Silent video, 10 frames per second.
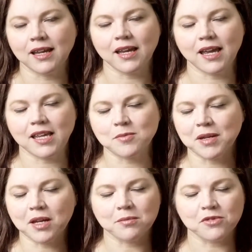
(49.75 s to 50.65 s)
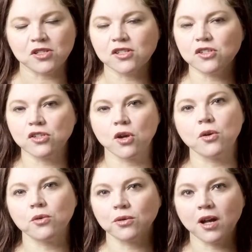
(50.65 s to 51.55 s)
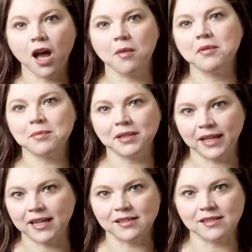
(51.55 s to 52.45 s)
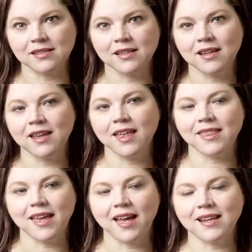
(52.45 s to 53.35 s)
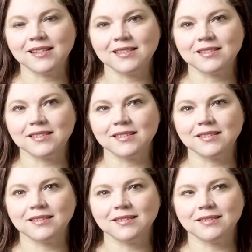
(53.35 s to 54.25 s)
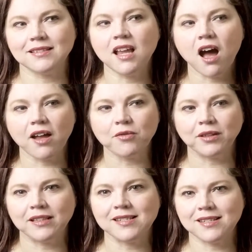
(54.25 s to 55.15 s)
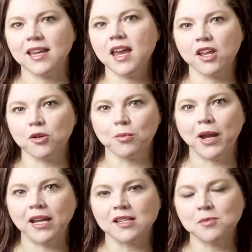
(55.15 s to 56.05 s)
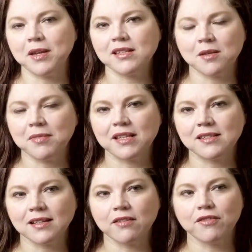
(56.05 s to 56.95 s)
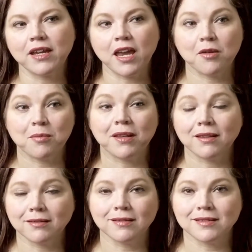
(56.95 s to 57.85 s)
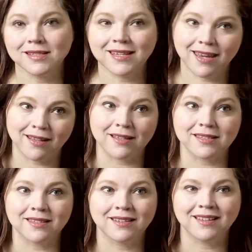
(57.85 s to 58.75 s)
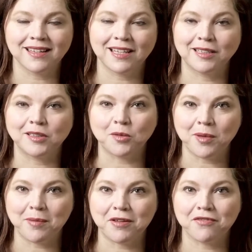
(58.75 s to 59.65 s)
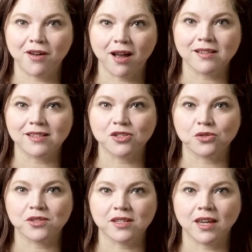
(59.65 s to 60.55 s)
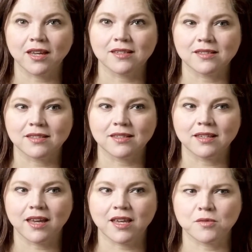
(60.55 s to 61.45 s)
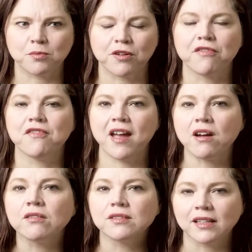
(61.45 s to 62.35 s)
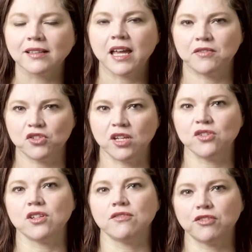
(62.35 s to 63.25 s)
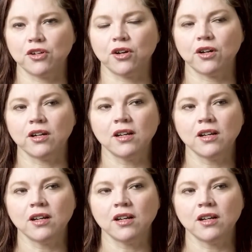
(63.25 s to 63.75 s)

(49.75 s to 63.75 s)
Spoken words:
has become just so commonplace that it's not really sticking in her brain as being something significant. But seeing this little baby fox, as you'll see, is profound and life-changing for her.